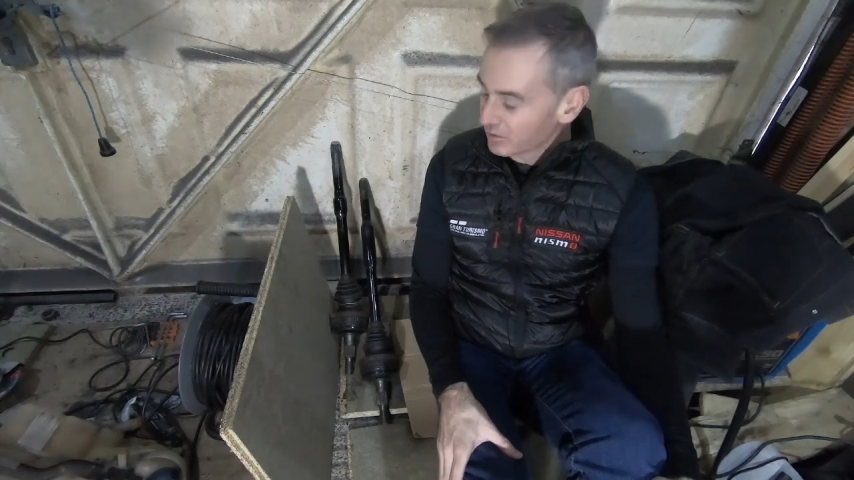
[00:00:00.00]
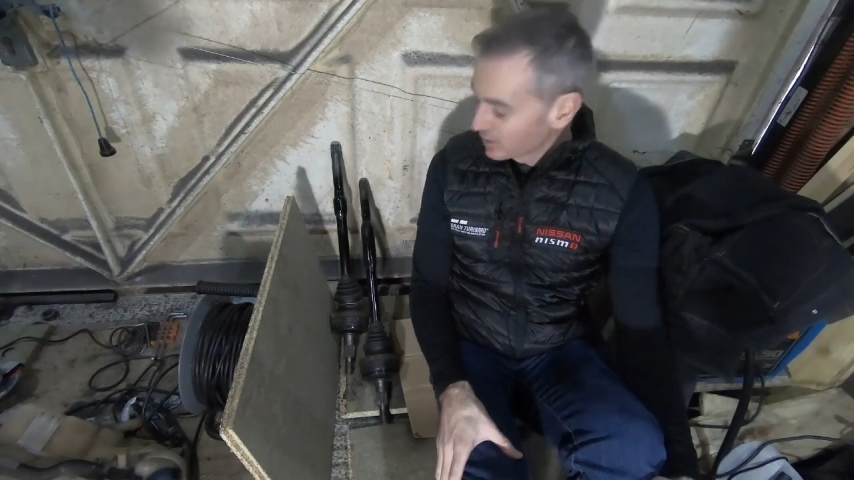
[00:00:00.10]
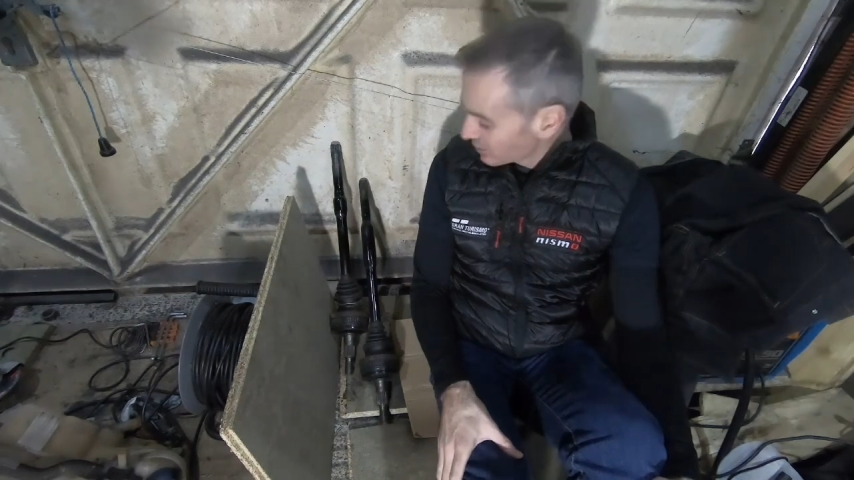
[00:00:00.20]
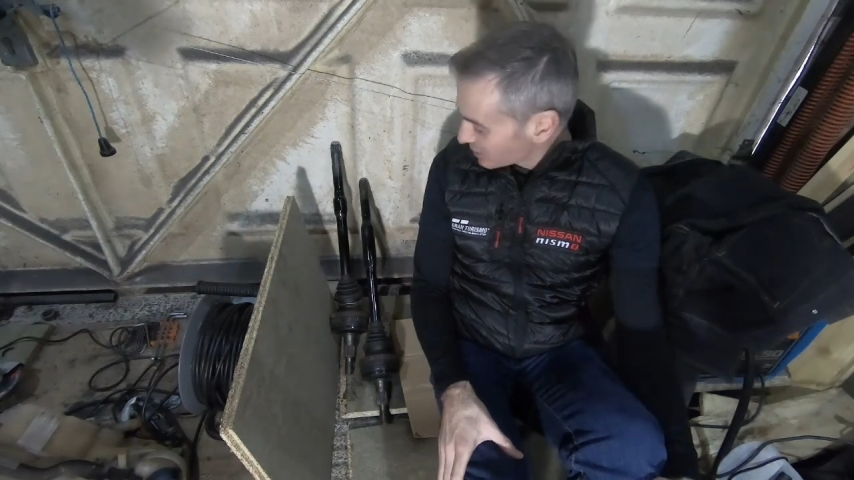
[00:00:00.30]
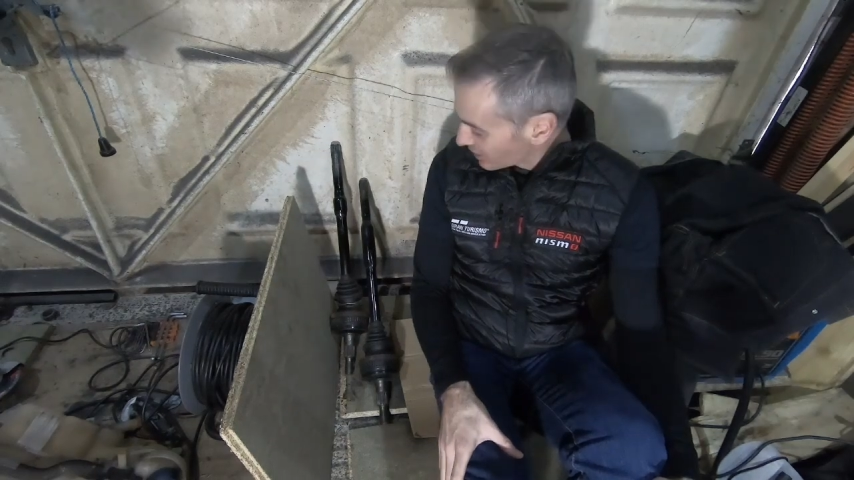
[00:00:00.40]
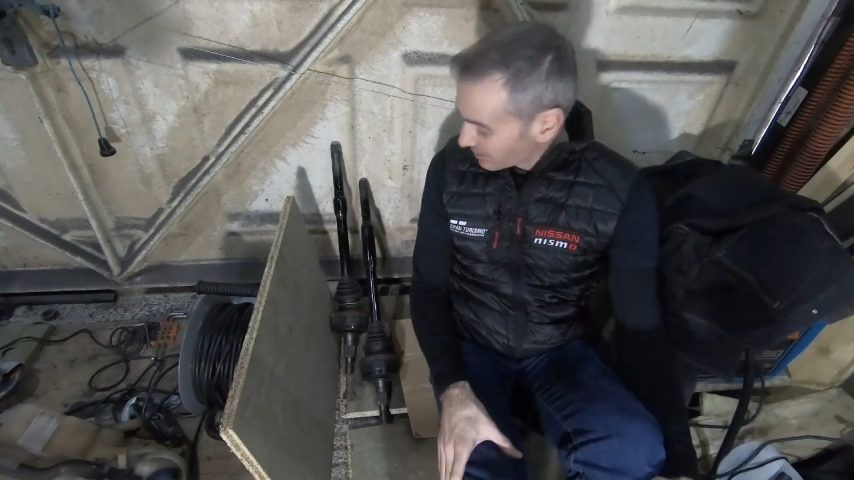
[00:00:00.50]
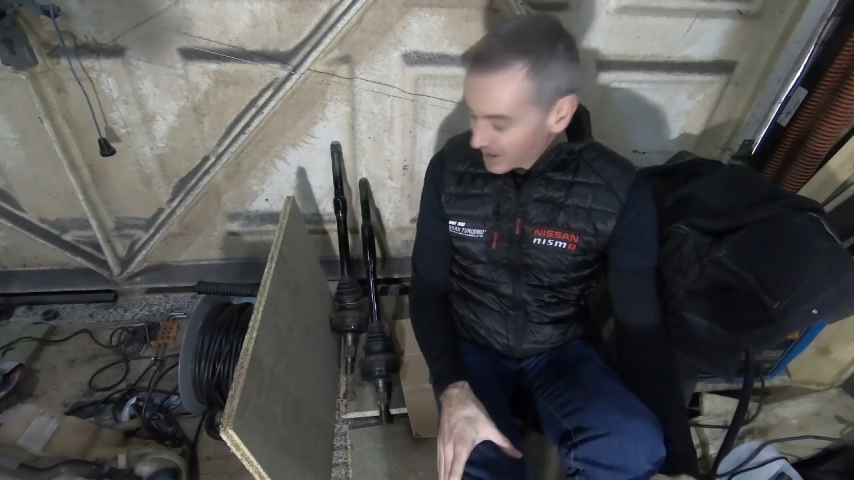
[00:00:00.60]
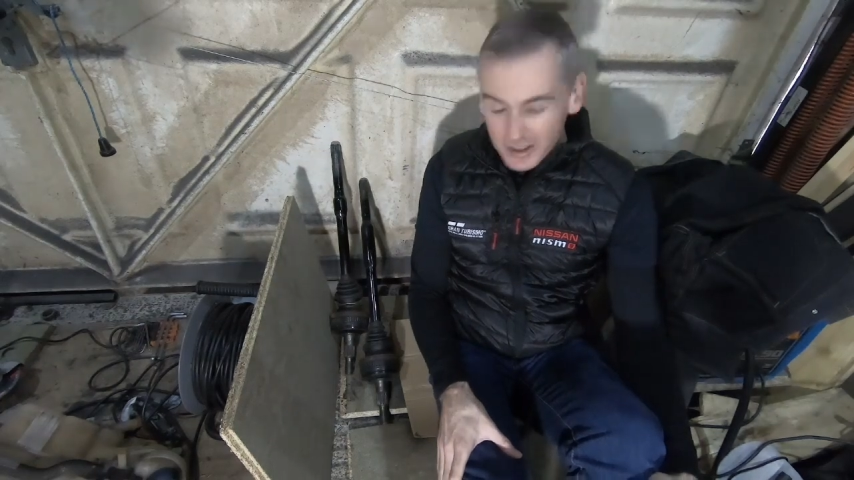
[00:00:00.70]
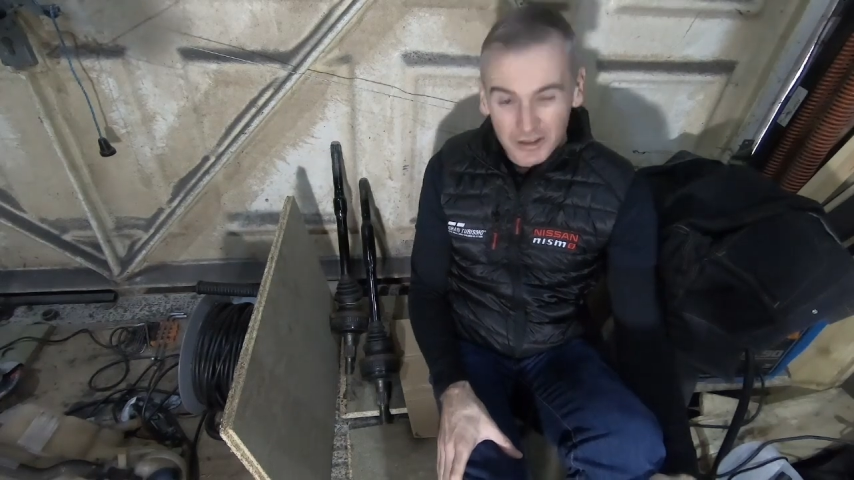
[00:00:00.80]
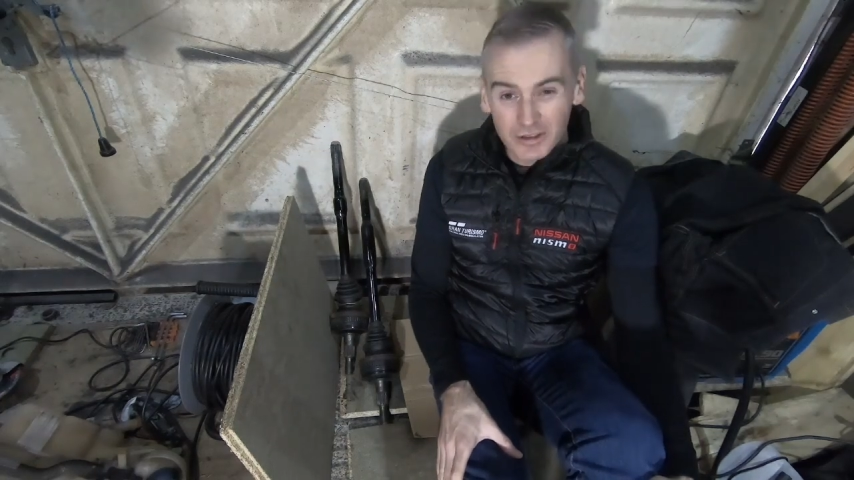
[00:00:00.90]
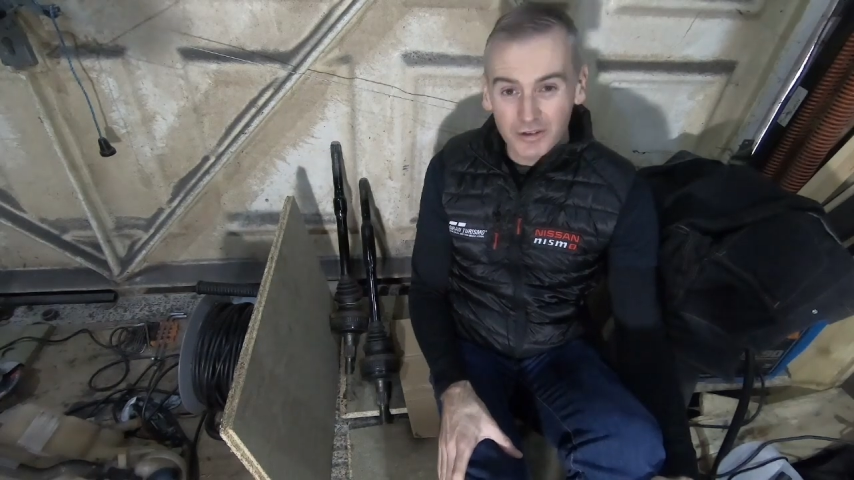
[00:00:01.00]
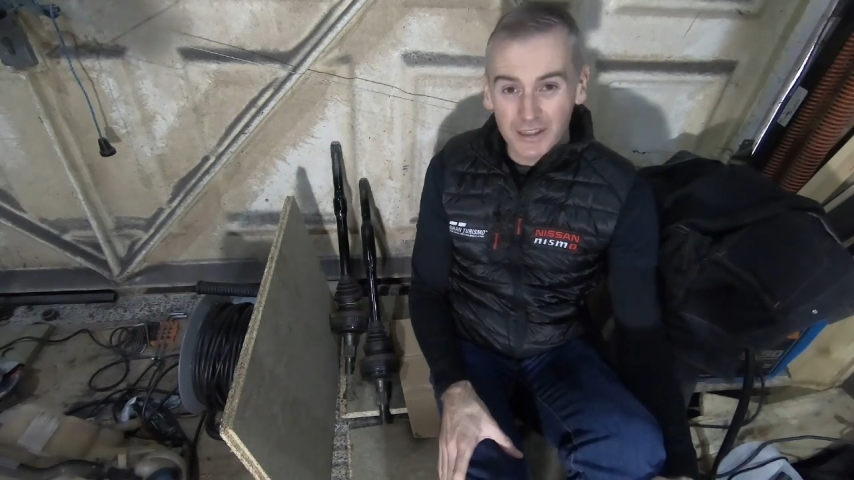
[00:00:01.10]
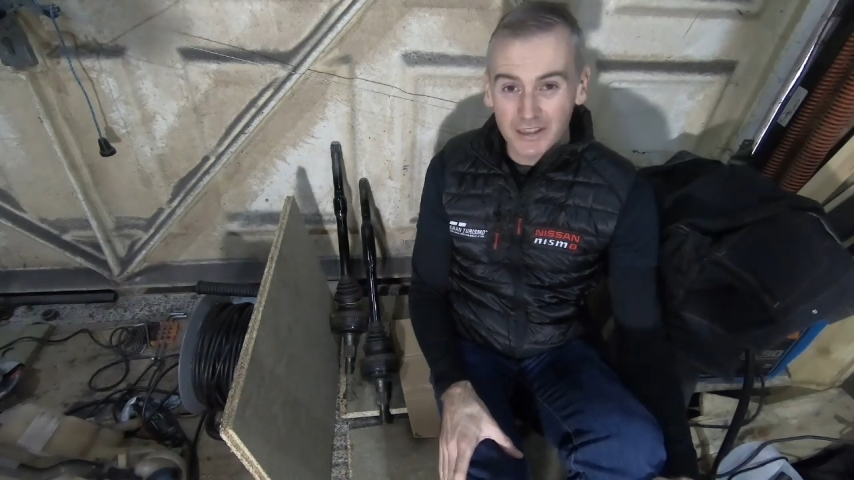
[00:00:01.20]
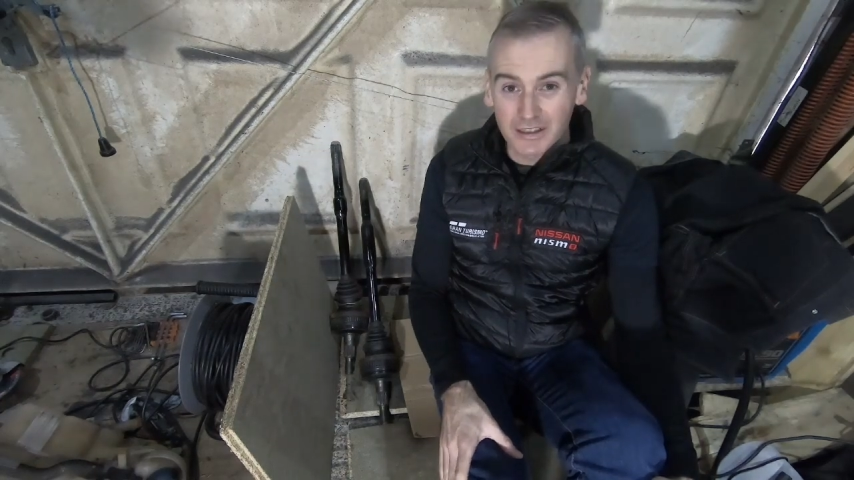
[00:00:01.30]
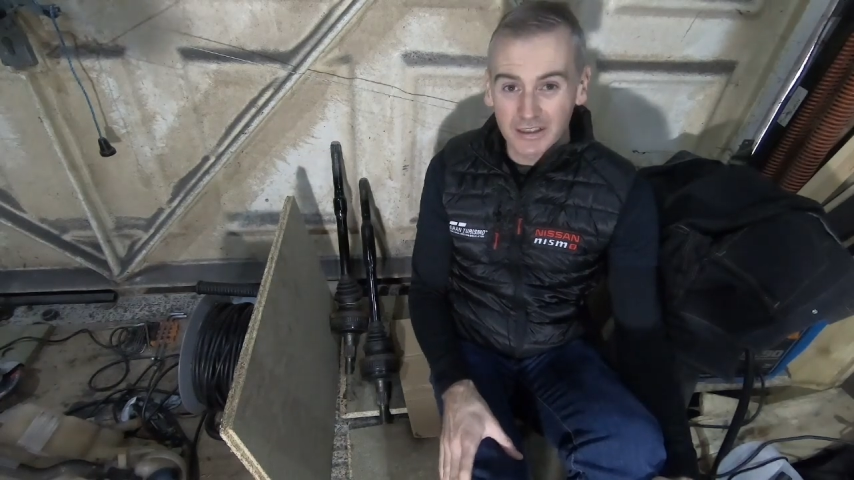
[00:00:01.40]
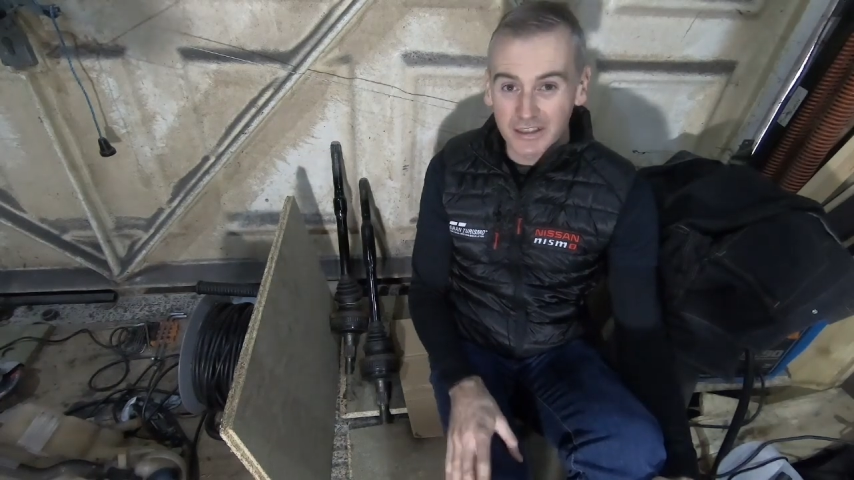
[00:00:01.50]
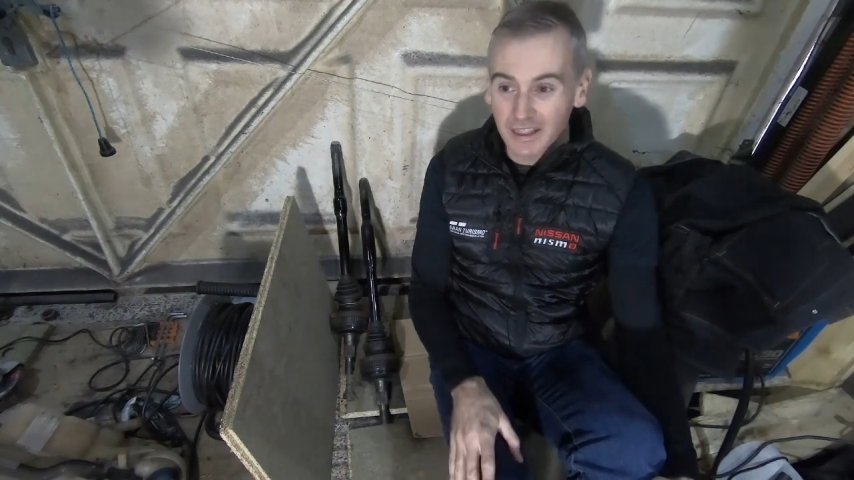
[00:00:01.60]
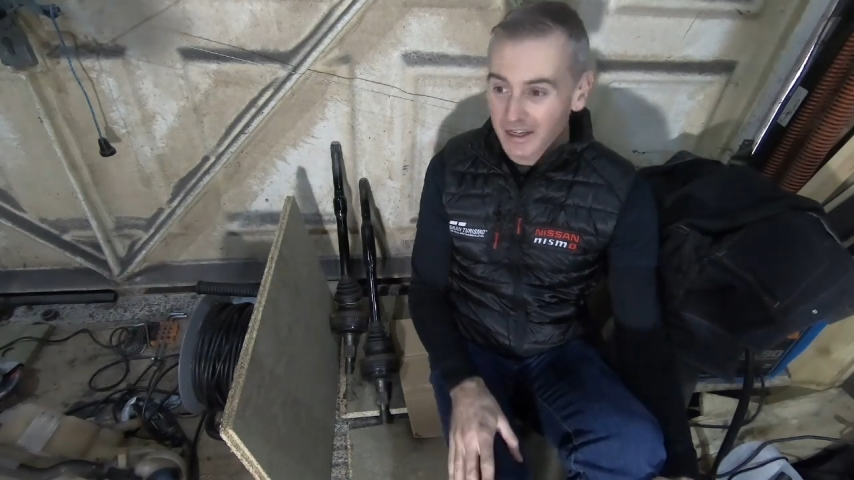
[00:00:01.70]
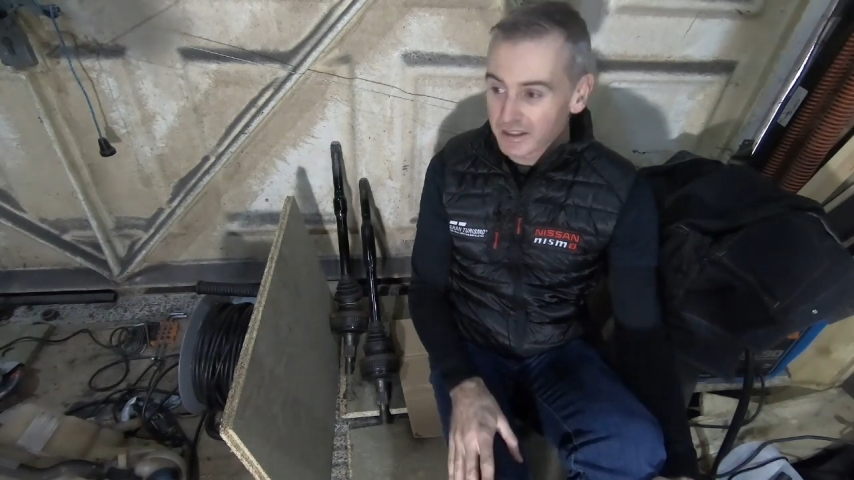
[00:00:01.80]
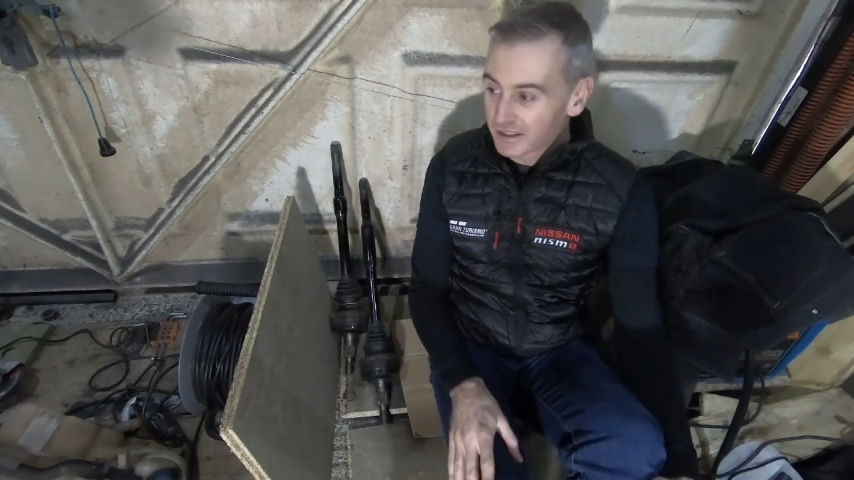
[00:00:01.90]
there were no sharp edges or anything like
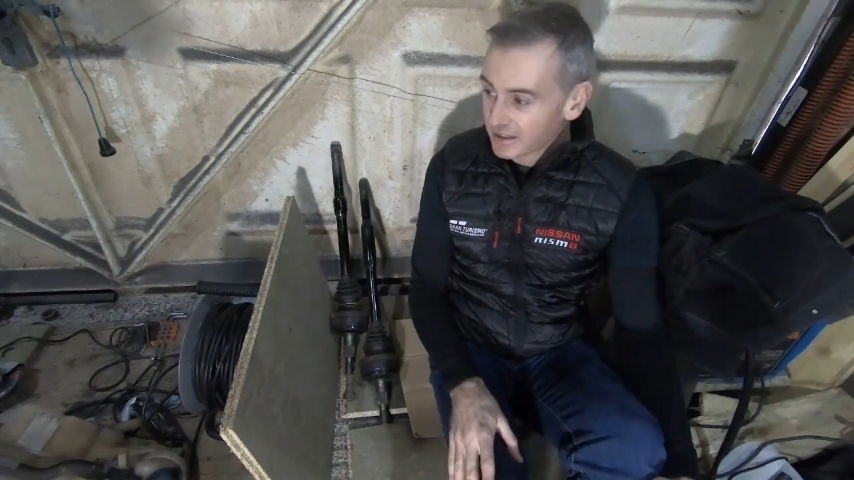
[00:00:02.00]
that.